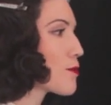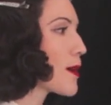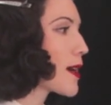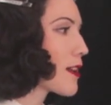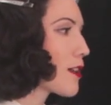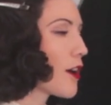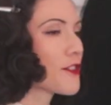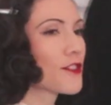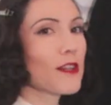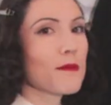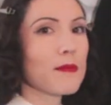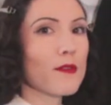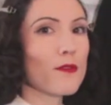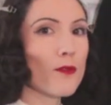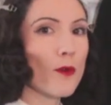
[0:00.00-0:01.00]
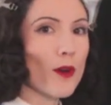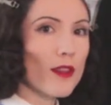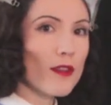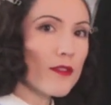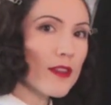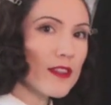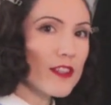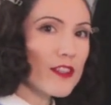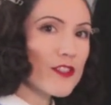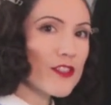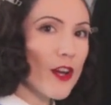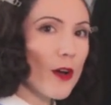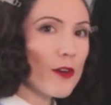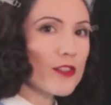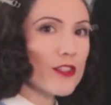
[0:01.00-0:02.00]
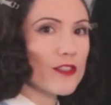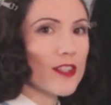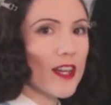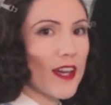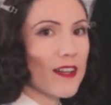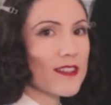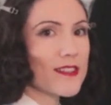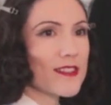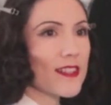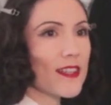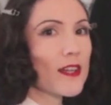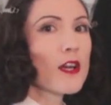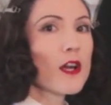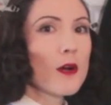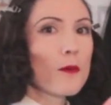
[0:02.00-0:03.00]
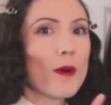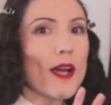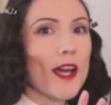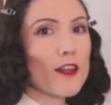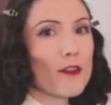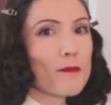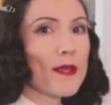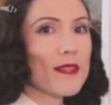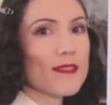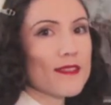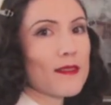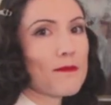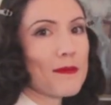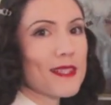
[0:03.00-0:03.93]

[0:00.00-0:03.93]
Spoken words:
my closet before the vintage show just to kind of see what kind of pieces I'm